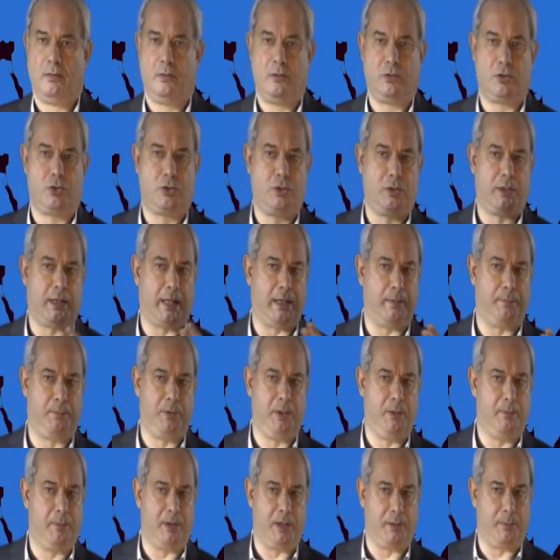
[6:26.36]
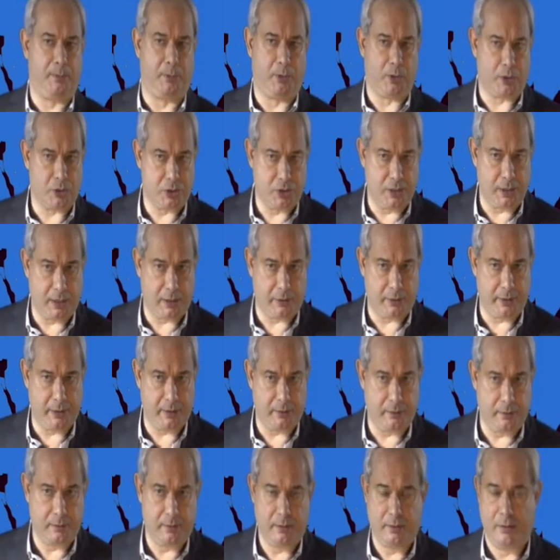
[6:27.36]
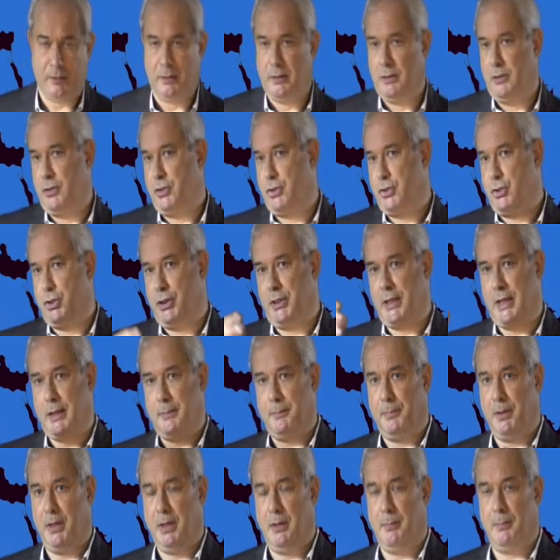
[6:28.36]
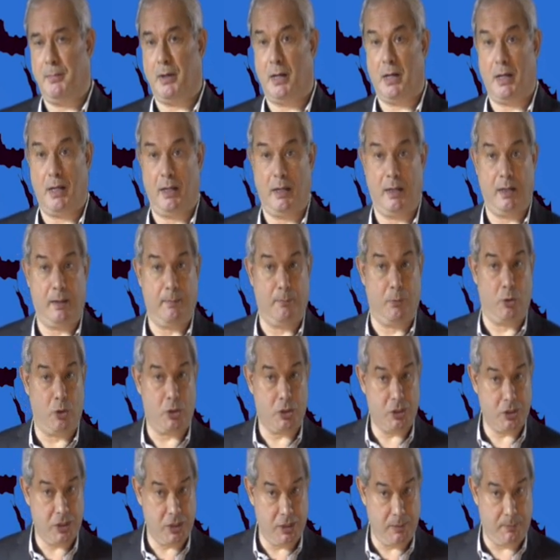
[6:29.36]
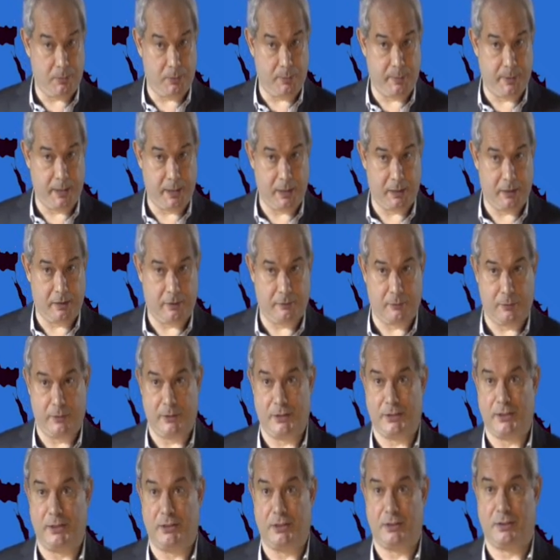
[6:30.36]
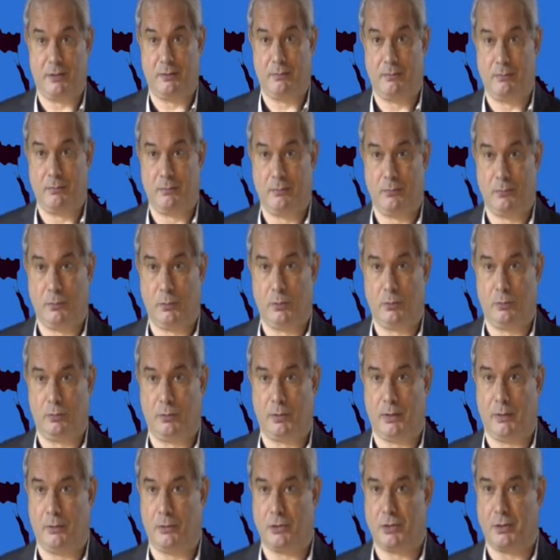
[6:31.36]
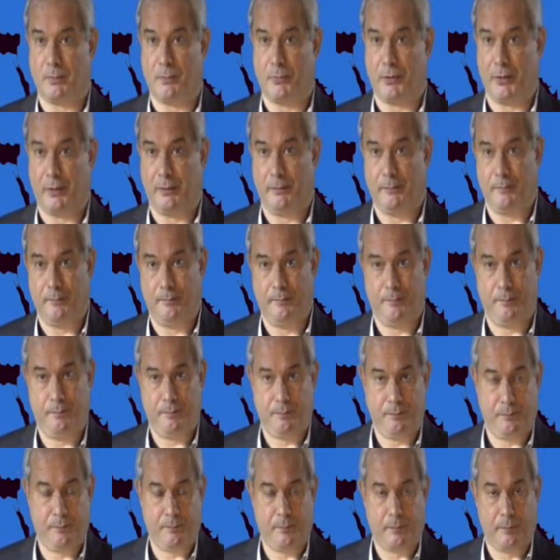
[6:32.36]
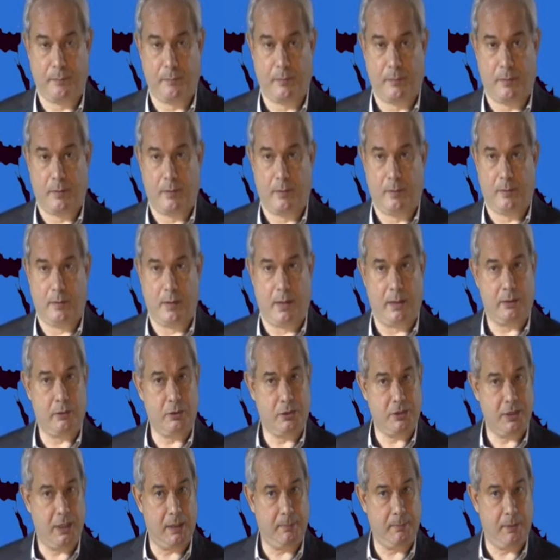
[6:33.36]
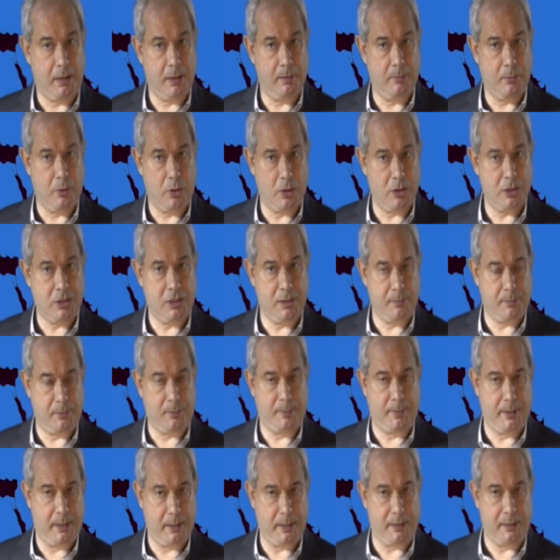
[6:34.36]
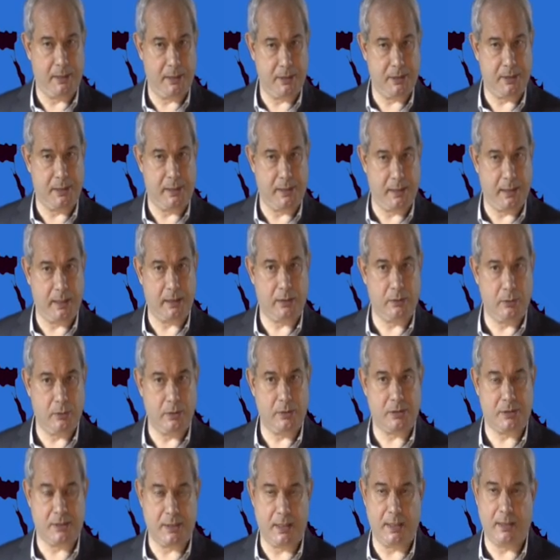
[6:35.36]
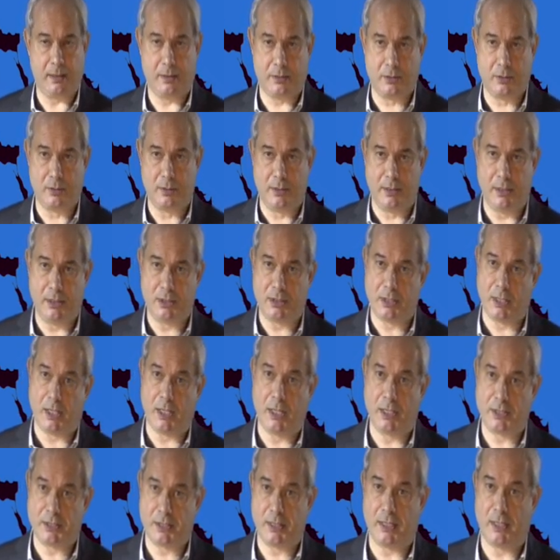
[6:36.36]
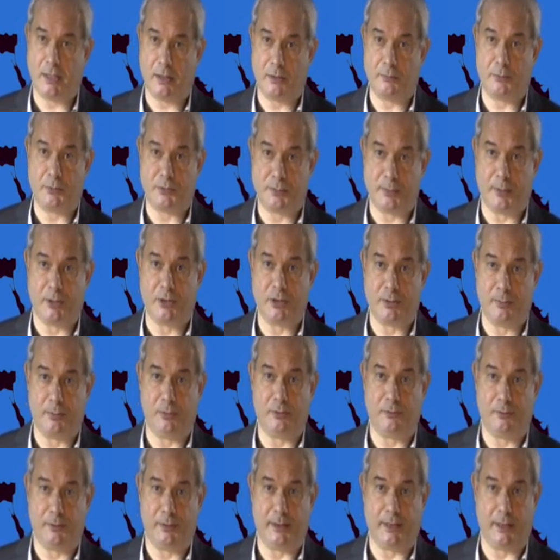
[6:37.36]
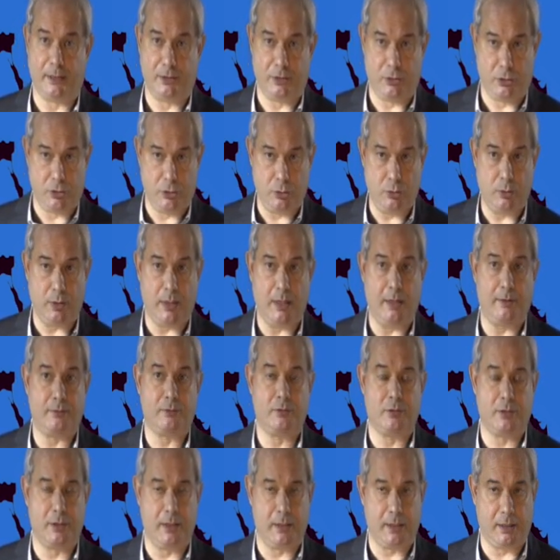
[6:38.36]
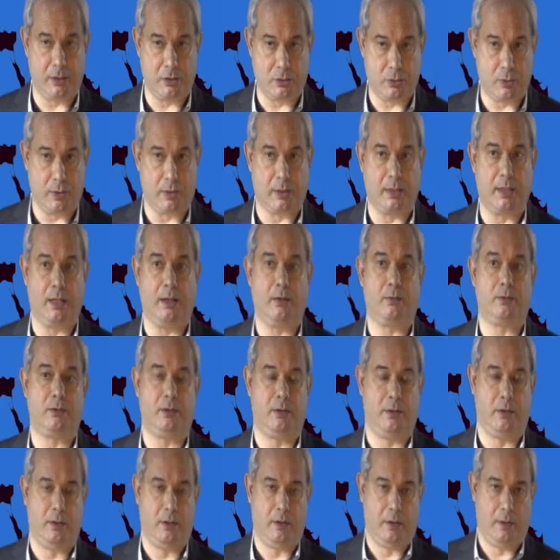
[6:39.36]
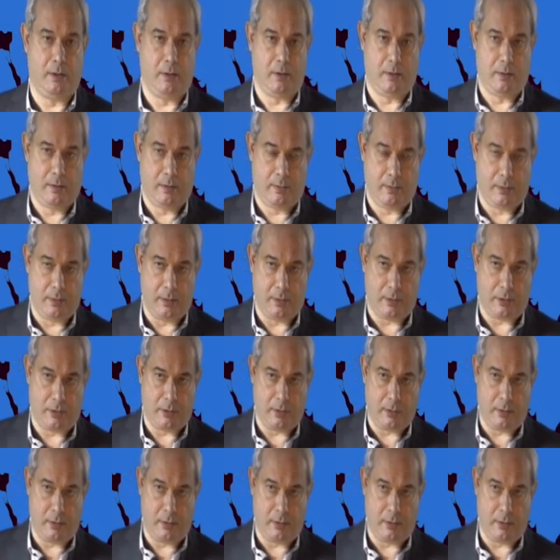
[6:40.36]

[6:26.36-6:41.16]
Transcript: Should that be my production area? Should that be my emergency preparedness, for instance? Oh, that was something. I could take my emergency preparedness and I could say to these guys that are responsible for that, you have to take into account the